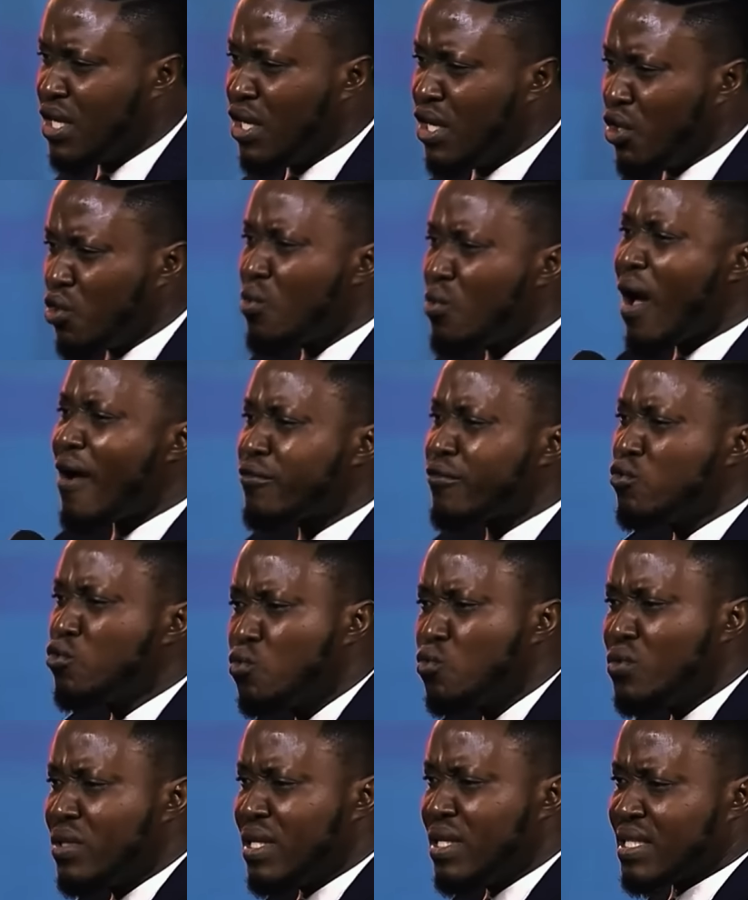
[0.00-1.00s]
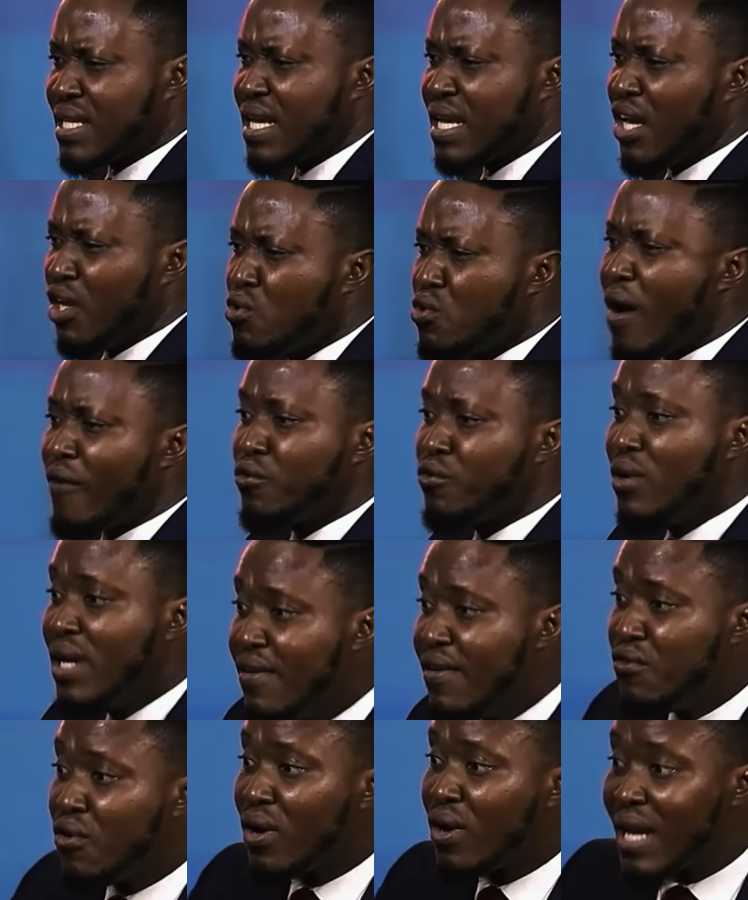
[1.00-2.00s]
You don't have to do this. You don't have to
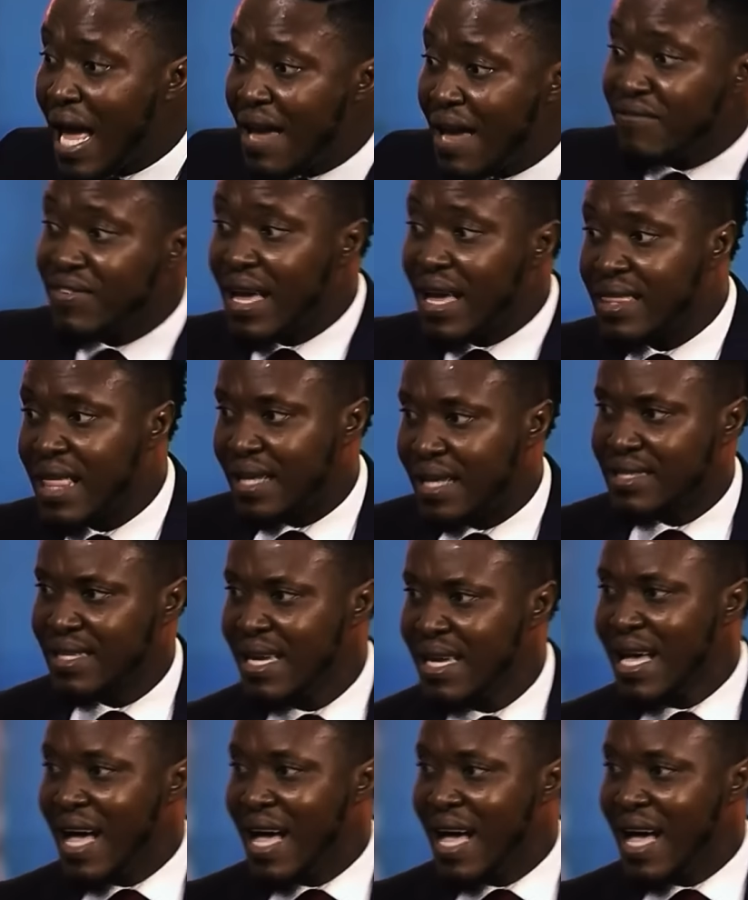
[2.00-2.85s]
live your life like that.